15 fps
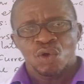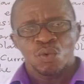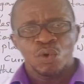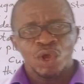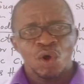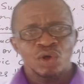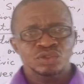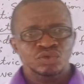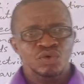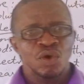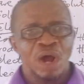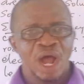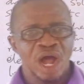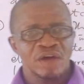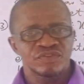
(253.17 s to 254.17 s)
We also
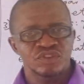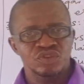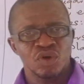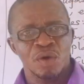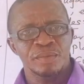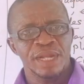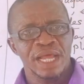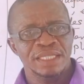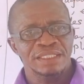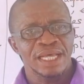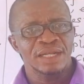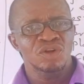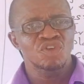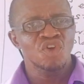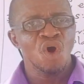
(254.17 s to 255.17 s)
have some that
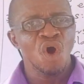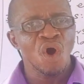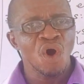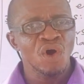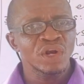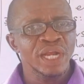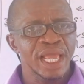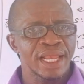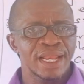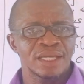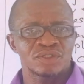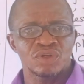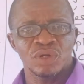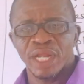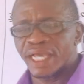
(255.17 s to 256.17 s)
are
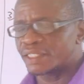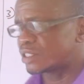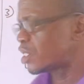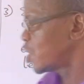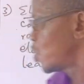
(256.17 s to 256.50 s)
non-electrolyte.